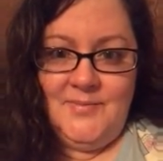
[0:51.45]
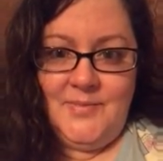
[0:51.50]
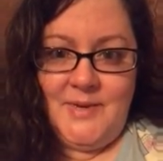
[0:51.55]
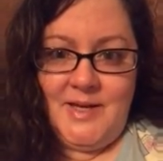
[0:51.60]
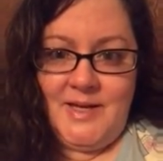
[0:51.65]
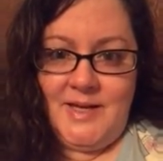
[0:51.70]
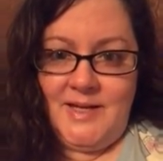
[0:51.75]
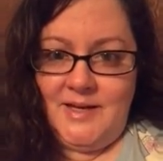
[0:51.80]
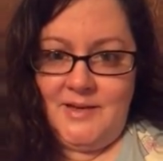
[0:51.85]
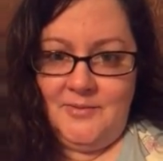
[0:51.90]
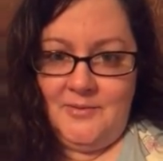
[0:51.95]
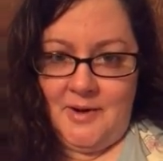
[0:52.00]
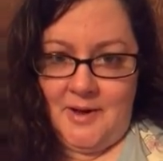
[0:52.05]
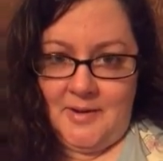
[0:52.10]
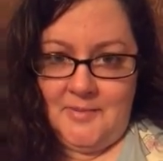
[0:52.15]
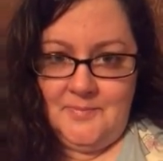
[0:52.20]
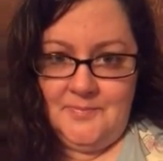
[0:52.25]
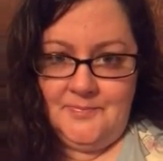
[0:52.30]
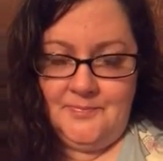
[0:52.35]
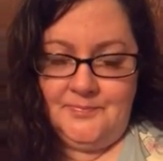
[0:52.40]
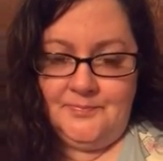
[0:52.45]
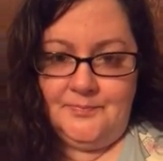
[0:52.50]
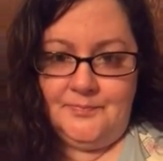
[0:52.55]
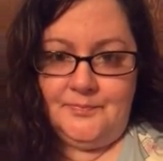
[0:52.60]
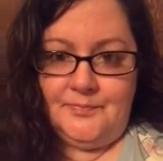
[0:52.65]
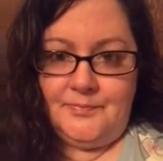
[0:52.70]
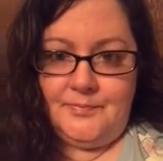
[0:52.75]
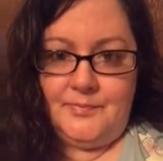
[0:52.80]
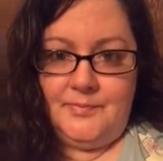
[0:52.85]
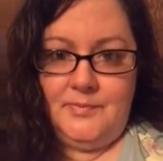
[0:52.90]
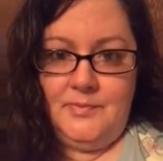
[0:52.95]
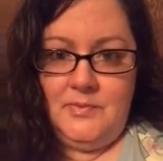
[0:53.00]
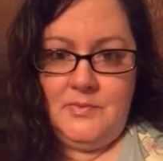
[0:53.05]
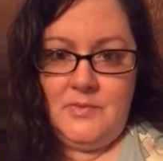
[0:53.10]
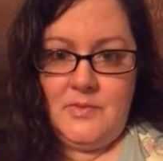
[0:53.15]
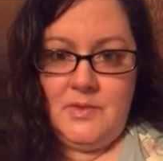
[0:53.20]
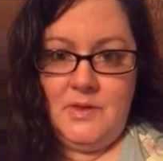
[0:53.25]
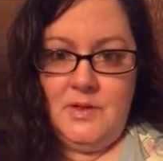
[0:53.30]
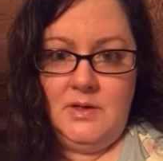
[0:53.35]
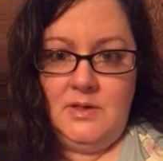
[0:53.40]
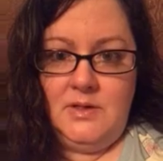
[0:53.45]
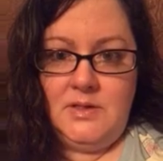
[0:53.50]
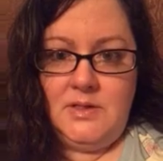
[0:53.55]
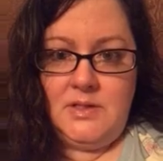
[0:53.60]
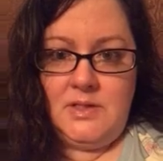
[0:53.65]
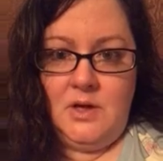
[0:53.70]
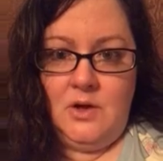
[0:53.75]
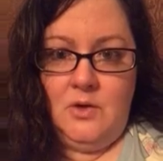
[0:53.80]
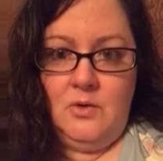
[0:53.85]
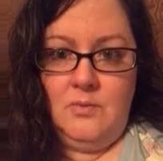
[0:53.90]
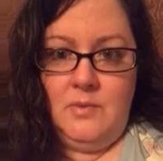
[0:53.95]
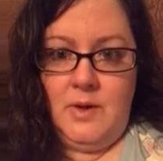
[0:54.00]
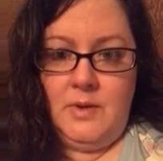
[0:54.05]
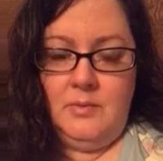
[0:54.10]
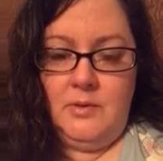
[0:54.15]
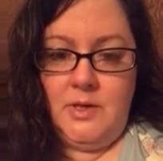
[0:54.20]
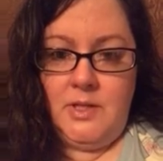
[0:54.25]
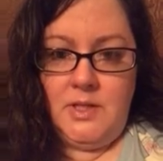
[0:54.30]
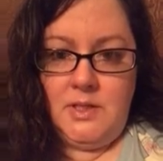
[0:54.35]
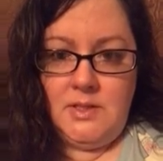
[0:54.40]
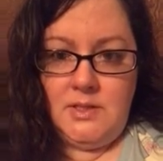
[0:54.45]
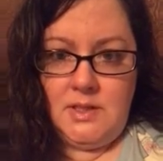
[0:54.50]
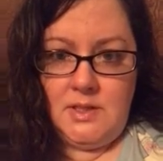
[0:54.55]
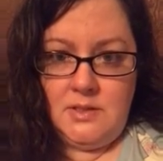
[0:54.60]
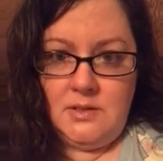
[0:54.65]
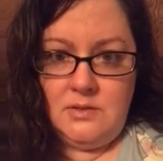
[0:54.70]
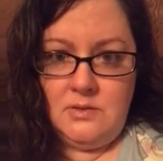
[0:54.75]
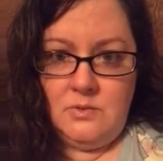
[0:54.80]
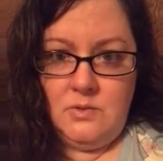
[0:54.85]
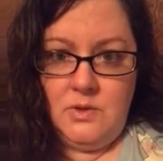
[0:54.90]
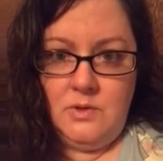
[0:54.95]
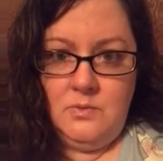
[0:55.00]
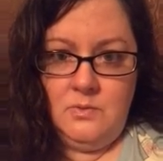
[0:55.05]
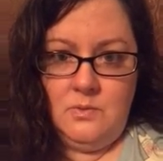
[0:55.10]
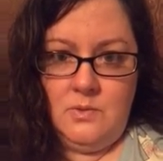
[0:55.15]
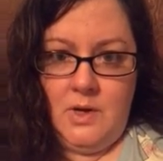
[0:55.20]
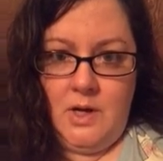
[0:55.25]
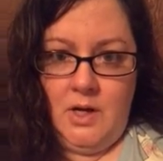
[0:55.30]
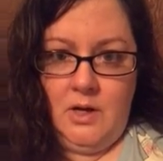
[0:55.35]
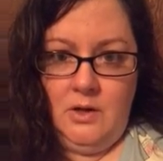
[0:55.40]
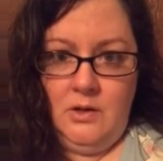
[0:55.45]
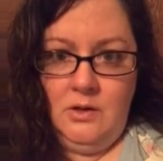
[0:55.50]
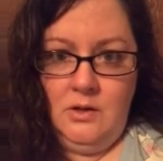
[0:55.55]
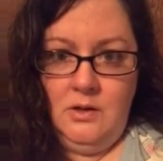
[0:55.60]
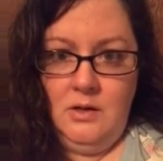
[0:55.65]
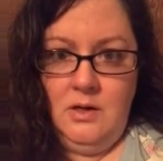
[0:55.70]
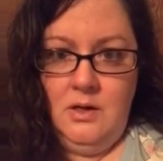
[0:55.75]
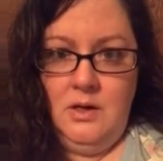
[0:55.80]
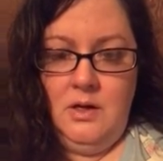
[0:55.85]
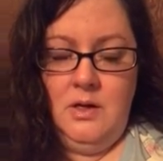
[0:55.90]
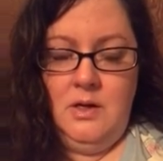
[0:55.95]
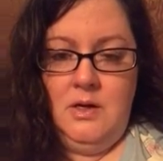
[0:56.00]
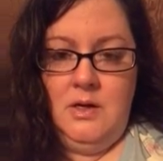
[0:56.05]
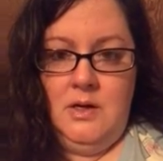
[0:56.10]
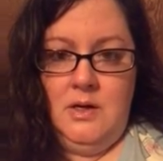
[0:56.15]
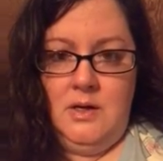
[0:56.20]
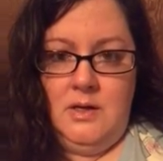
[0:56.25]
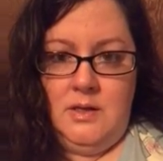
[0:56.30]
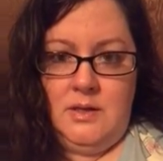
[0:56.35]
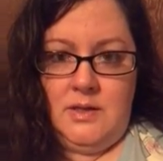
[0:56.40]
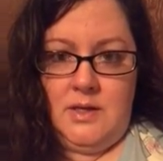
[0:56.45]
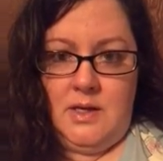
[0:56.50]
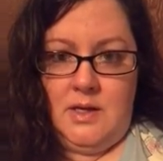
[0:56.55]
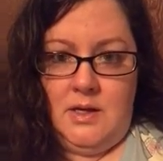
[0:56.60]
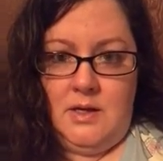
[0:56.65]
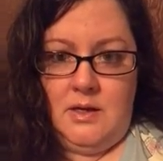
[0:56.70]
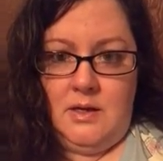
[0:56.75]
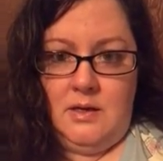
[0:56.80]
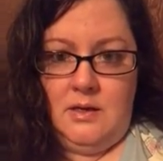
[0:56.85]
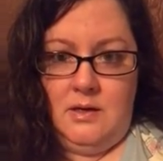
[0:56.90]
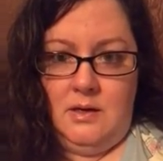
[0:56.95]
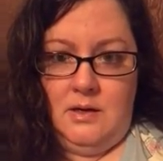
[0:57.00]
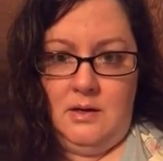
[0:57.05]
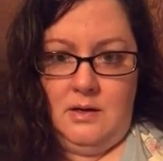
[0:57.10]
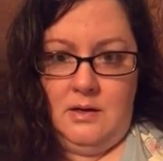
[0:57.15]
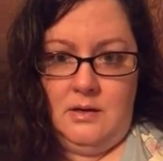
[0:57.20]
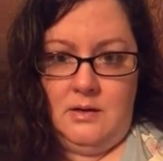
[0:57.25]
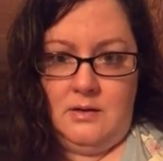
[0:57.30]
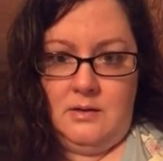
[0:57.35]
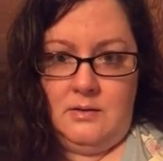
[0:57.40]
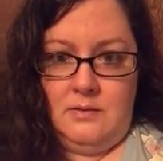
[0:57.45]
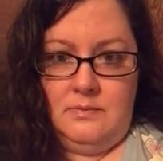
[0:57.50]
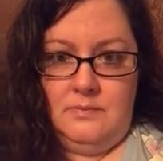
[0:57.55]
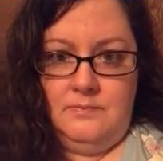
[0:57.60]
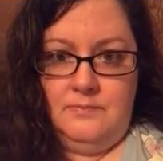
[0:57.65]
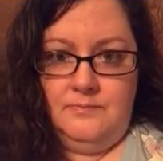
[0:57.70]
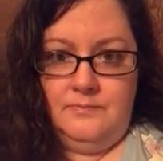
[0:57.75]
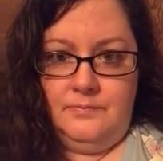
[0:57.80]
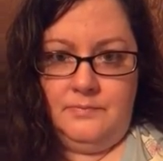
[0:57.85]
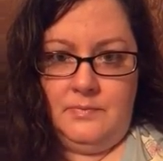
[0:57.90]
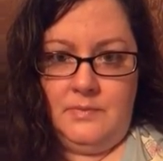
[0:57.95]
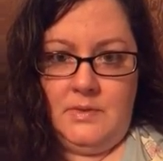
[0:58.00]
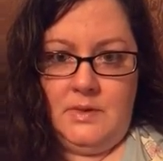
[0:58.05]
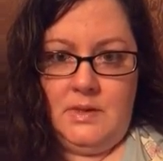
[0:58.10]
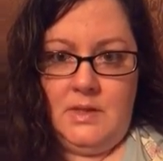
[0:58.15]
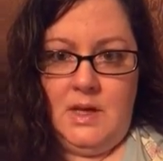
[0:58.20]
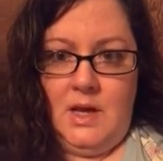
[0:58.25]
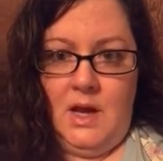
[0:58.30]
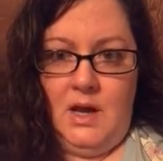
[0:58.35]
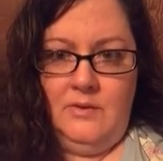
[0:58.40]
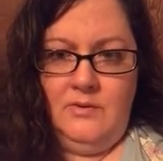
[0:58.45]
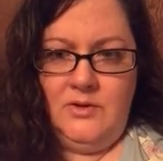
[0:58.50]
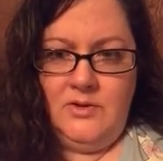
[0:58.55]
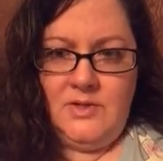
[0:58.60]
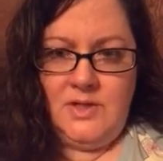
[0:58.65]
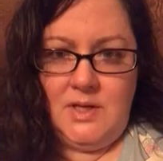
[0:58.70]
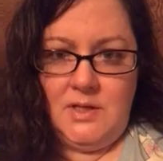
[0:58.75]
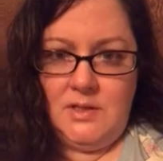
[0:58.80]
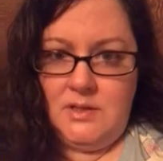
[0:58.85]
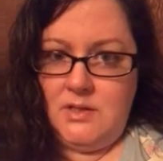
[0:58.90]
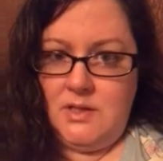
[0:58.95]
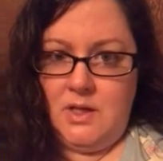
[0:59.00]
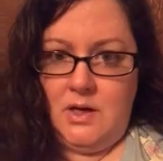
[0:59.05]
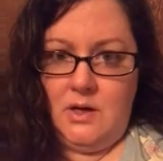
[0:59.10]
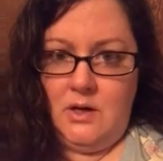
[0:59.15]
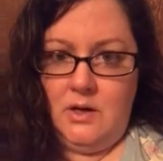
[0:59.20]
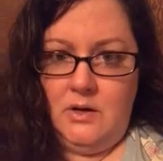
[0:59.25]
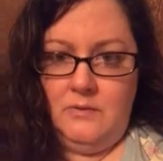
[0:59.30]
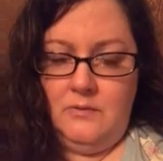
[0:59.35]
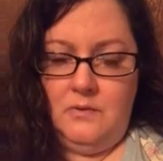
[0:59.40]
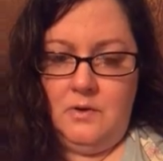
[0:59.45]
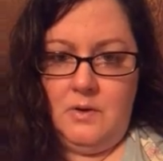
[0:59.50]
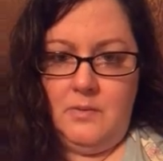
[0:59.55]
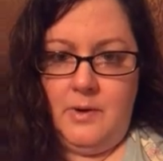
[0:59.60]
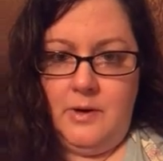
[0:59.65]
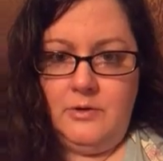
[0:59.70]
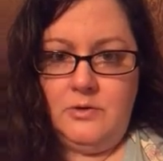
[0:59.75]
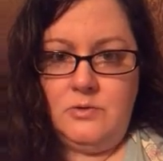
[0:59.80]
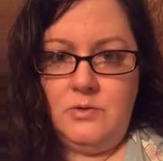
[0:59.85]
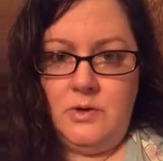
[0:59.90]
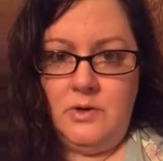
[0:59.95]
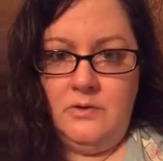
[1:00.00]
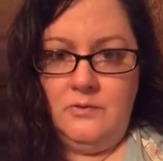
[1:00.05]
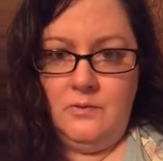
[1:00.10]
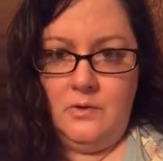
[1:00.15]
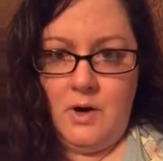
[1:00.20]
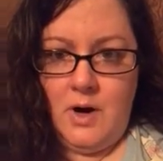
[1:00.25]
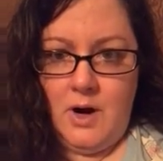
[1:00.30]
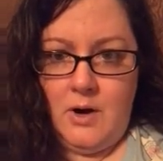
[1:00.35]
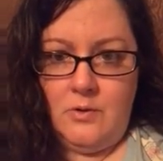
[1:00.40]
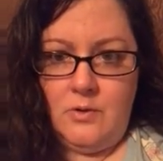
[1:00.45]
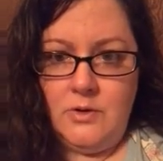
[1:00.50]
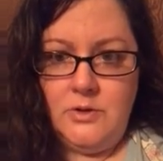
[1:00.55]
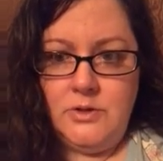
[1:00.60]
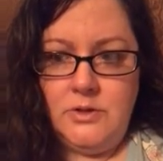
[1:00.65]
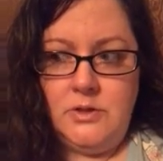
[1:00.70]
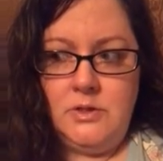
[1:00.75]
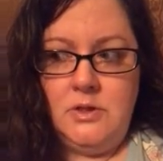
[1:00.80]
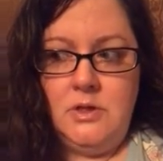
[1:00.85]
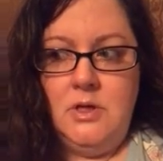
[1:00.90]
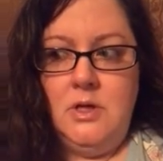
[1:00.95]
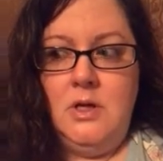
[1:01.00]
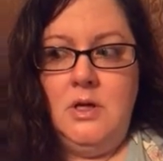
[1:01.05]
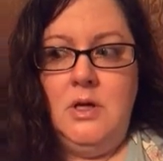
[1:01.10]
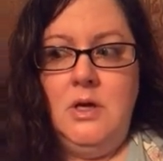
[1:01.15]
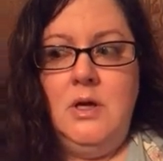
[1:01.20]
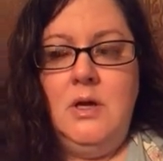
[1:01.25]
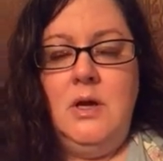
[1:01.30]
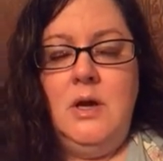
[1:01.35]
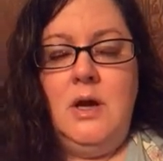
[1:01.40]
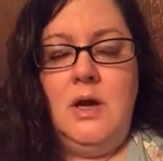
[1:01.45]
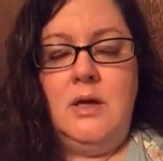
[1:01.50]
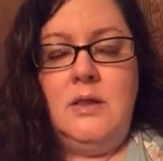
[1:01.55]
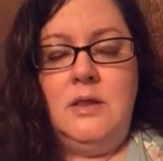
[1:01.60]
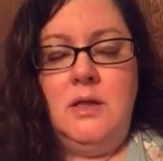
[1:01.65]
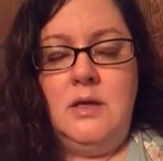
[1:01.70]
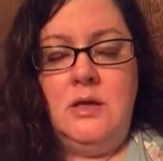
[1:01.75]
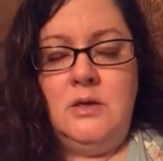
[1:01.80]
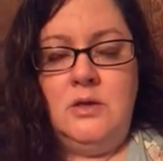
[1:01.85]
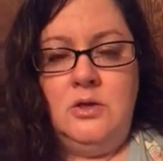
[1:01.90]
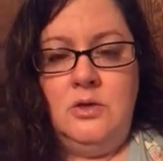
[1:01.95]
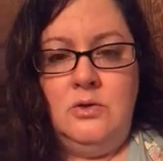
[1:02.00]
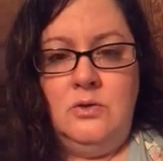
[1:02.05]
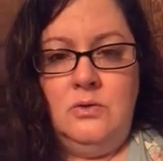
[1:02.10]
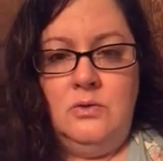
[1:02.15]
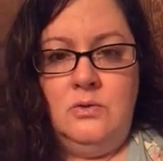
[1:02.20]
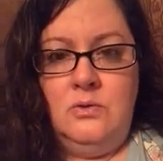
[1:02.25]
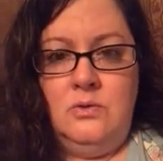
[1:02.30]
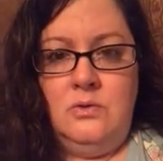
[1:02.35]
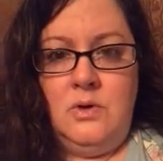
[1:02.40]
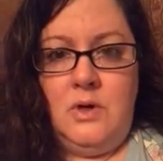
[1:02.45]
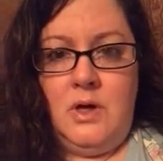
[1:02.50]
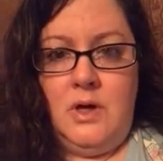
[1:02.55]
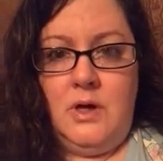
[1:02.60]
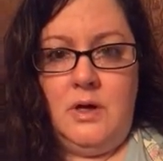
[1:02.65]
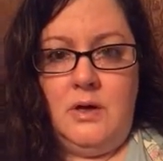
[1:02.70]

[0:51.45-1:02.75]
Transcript: but anyway, so my breathing test went well. They, uh, they have you sedentary for about 24 hours, and then you